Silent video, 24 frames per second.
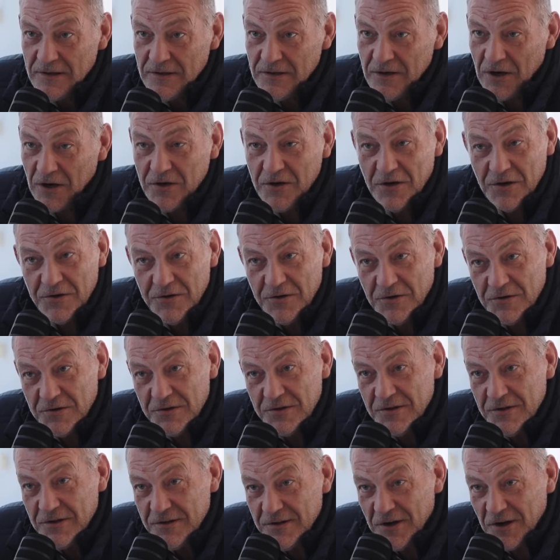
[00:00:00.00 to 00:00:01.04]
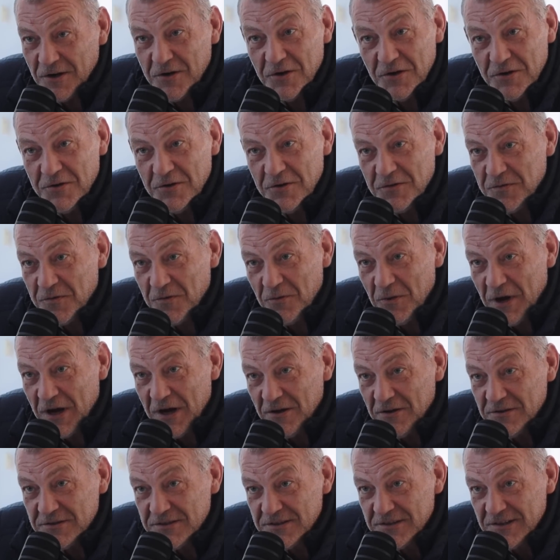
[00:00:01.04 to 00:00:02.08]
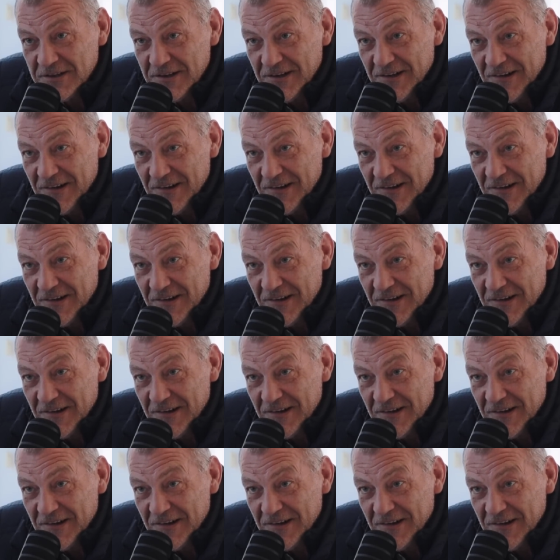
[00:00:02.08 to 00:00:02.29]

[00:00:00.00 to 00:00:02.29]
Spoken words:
not good news. Not good news for Wales.